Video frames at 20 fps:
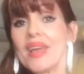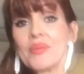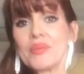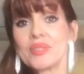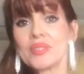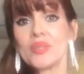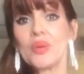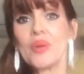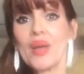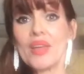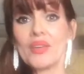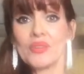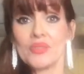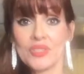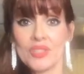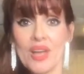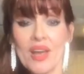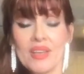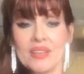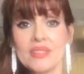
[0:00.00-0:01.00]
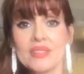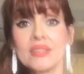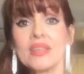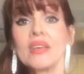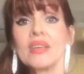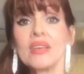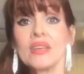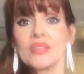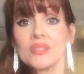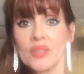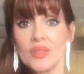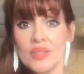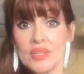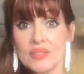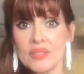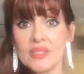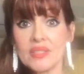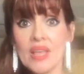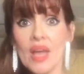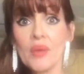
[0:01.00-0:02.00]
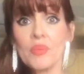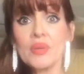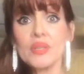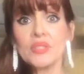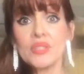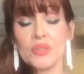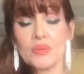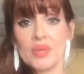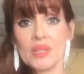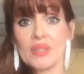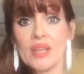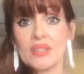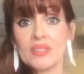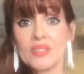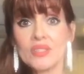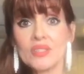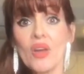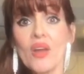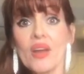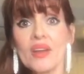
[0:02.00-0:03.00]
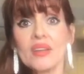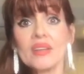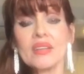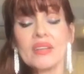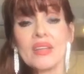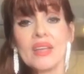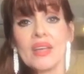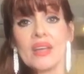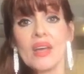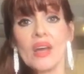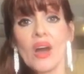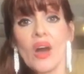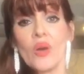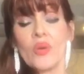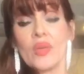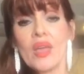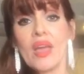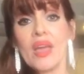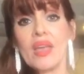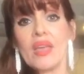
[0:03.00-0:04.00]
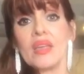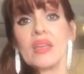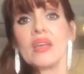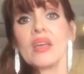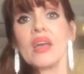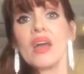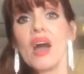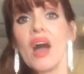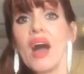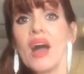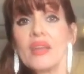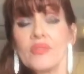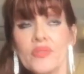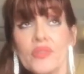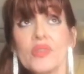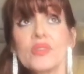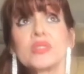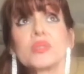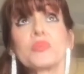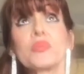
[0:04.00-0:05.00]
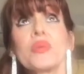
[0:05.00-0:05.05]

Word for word: I was so energized. So this is how we do it. Let's start. Okay, I first